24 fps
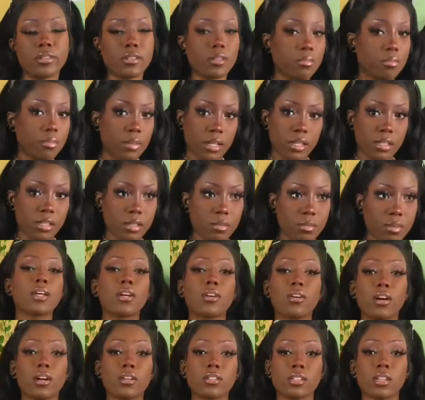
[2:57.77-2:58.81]
meant to be a cross
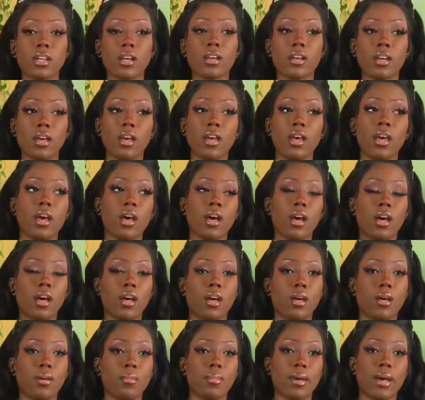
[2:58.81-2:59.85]
neck.
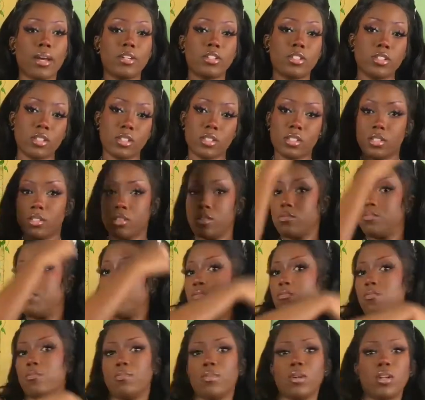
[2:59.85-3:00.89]
I just
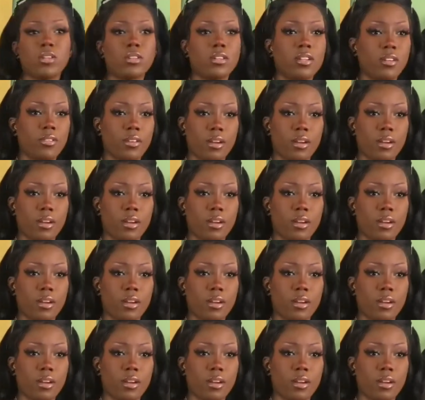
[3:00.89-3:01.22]
pulled it around my